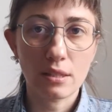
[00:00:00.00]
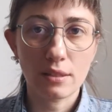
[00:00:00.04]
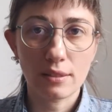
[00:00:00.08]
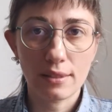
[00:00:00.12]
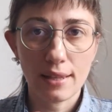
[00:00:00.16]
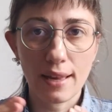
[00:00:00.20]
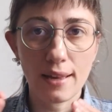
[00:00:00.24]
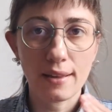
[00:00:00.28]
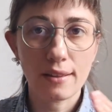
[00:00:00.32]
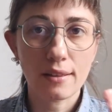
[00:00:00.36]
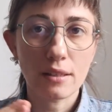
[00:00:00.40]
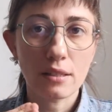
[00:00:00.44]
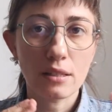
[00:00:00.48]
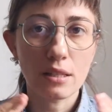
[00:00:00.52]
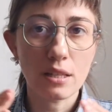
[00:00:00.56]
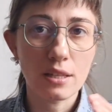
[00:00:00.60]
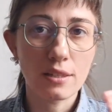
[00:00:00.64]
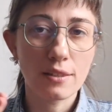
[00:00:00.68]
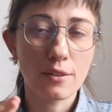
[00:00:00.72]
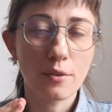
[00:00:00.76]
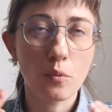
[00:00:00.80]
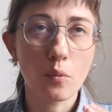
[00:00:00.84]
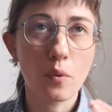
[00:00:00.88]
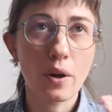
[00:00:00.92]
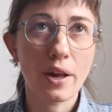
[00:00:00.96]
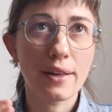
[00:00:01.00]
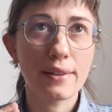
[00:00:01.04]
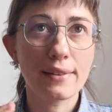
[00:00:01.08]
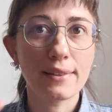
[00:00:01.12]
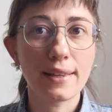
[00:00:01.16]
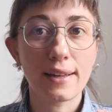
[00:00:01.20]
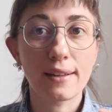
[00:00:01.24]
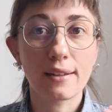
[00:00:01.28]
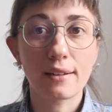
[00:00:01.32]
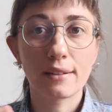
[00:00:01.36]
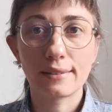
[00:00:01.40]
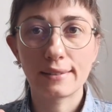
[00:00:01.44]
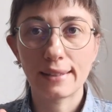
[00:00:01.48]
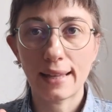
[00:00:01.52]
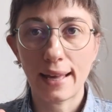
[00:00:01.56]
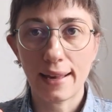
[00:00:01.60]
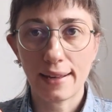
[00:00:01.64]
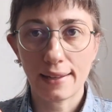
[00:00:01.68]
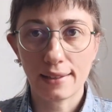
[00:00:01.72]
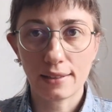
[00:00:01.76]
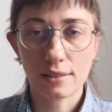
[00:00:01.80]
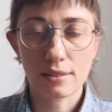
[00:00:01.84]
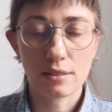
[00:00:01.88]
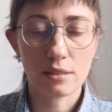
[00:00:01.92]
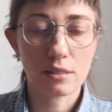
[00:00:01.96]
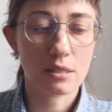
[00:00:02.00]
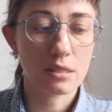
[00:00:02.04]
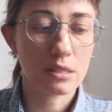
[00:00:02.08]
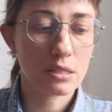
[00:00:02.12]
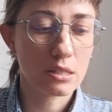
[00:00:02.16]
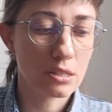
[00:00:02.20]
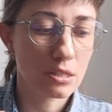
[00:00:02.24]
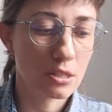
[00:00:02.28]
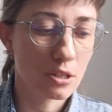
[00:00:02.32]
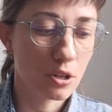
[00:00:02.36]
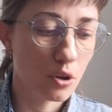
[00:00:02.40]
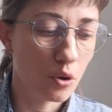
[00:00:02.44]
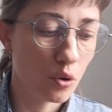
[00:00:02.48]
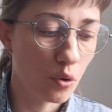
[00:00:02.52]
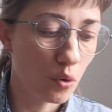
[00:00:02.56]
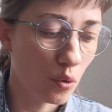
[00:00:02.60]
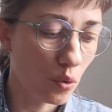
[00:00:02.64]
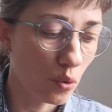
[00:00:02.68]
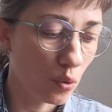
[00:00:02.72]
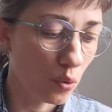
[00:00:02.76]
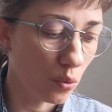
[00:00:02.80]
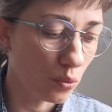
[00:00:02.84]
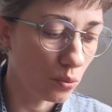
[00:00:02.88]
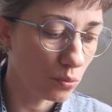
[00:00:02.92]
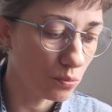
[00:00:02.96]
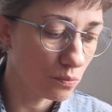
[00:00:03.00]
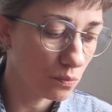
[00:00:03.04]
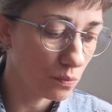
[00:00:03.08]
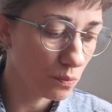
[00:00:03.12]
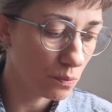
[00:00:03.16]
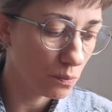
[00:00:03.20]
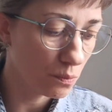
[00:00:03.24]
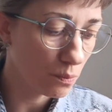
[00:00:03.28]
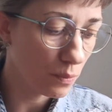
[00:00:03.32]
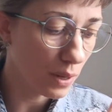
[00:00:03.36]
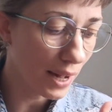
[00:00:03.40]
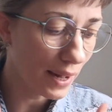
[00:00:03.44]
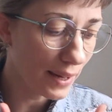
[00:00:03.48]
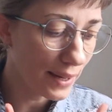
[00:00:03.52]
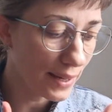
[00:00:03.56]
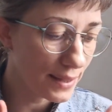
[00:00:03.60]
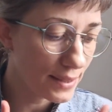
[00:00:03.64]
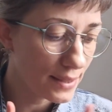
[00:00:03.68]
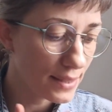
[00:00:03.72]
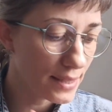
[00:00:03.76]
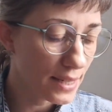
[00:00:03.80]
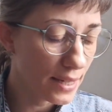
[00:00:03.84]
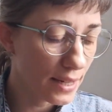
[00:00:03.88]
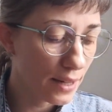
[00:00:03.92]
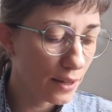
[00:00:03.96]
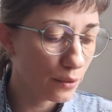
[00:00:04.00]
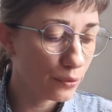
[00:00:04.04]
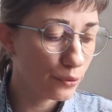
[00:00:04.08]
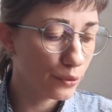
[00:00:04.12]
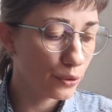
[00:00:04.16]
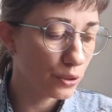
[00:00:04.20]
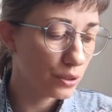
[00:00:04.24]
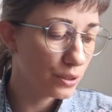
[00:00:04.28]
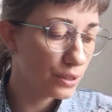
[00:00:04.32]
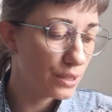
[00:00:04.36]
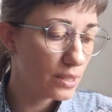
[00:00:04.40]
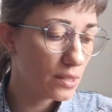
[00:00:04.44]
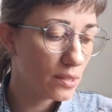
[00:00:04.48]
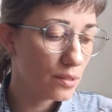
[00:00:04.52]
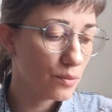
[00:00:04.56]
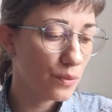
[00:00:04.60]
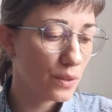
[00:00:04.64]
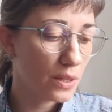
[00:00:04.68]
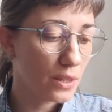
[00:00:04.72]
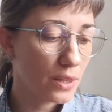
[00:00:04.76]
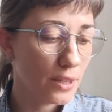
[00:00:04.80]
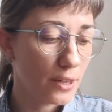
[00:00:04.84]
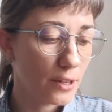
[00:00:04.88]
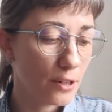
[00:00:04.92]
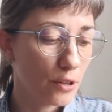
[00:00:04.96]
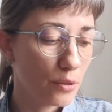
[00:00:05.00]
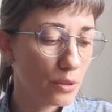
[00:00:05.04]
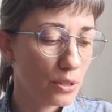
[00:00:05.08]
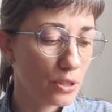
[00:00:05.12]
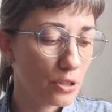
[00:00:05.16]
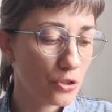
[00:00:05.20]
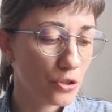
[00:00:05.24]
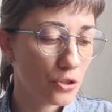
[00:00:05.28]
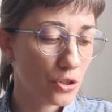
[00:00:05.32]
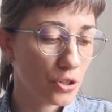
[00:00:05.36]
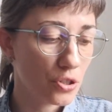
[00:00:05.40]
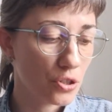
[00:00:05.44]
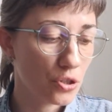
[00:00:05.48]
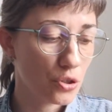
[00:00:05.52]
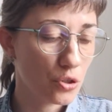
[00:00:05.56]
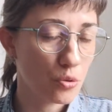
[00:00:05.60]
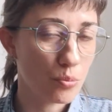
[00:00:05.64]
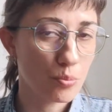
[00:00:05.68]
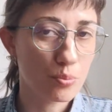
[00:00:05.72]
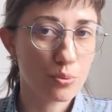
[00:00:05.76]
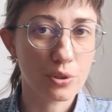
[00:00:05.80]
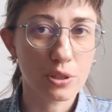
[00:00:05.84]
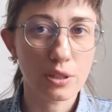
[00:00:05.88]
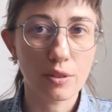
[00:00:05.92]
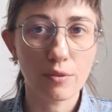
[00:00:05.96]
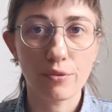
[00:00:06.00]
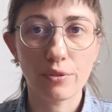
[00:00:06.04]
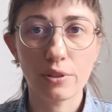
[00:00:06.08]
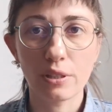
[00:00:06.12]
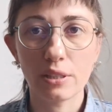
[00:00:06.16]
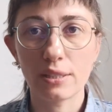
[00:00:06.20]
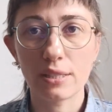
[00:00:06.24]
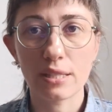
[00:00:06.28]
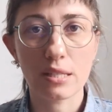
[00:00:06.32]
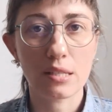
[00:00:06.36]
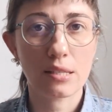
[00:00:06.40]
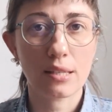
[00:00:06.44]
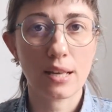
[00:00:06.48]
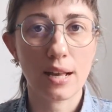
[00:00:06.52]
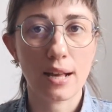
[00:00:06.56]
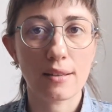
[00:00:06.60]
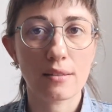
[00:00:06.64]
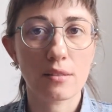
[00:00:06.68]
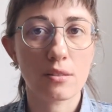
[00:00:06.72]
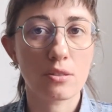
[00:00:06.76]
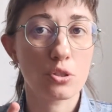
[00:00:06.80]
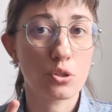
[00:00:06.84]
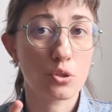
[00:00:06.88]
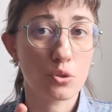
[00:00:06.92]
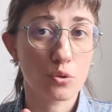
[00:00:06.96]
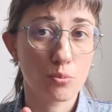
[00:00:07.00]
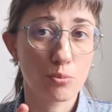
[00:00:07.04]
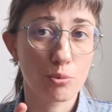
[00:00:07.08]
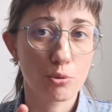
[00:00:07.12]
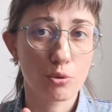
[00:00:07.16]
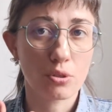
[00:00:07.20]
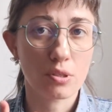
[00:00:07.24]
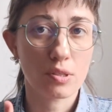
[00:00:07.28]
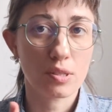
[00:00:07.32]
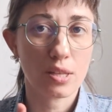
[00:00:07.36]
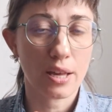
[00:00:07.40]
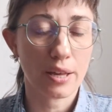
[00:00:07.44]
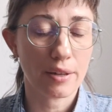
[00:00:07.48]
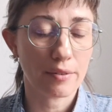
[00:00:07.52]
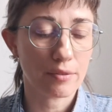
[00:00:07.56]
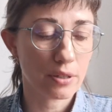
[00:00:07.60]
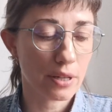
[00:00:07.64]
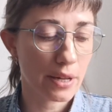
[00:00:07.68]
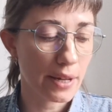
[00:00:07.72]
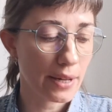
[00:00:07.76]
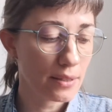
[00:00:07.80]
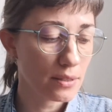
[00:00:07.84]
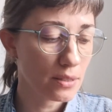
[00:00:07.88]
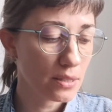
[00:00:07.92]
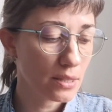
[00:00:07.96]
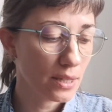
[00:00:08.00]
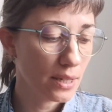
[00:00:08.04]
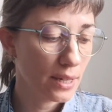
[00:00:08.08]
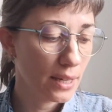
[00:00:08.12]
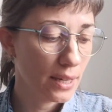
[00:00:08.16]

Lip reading: they in a way they connect. So my idea for this video is just to briefly discuss two books I read